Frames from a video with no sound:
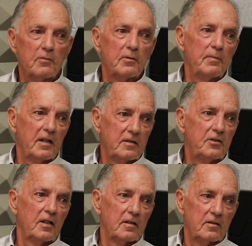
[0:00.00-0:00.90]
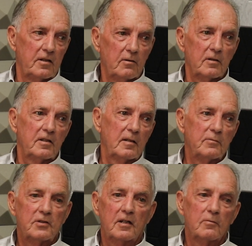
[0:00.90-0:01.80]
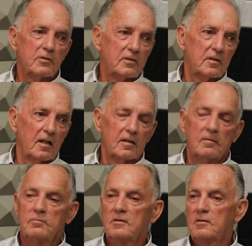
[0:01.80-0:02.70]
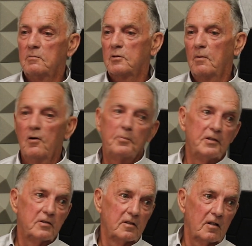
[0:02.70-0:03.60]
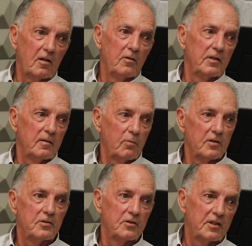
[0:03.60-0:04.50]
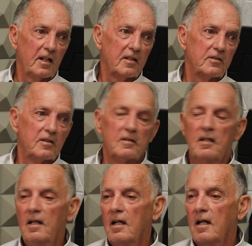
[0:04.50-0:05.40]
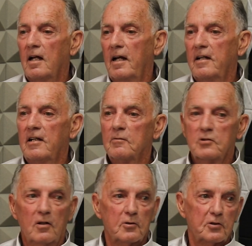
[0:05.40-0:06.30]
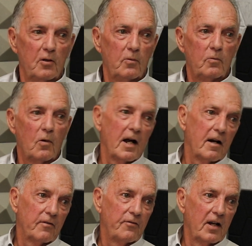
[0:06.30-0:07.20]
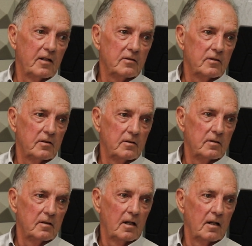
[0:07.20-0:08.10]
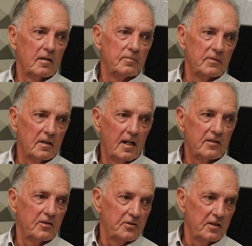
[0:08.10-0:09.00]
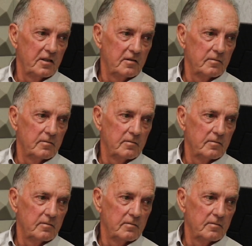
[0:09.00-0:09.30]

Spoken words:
remains, yeah. The only thing was there was some small pieces of clothing plus a skeleton, and there was also wire found at the scene.